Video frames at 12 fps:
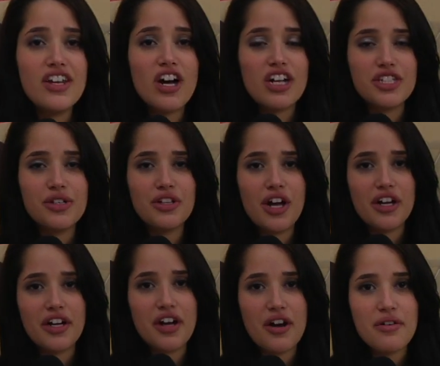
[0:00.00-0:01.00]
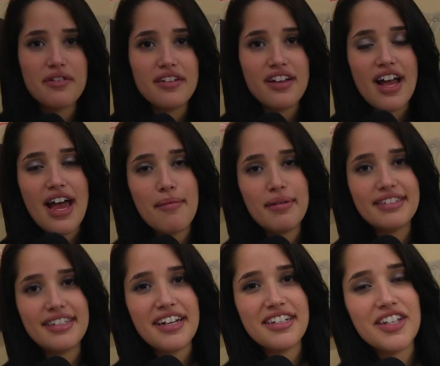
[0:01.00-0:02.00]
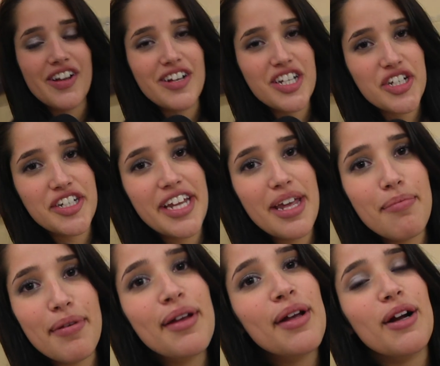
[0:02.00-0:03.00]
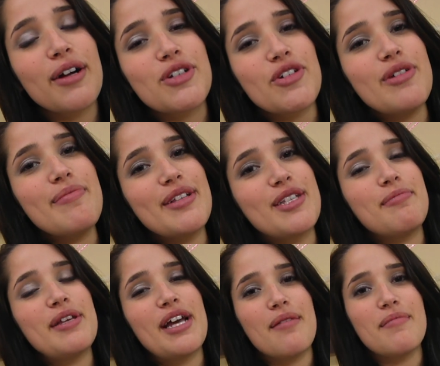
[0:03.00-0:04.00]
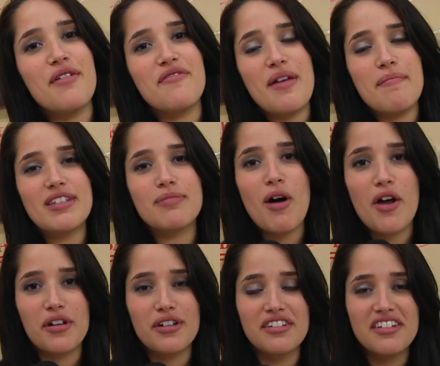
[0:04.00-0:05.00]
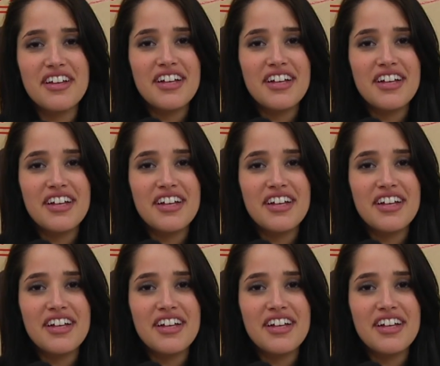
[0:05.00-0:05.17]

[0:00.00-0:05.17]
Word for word: not too long ago, Emma sent us an audition tape. Her dream is to become a famous model.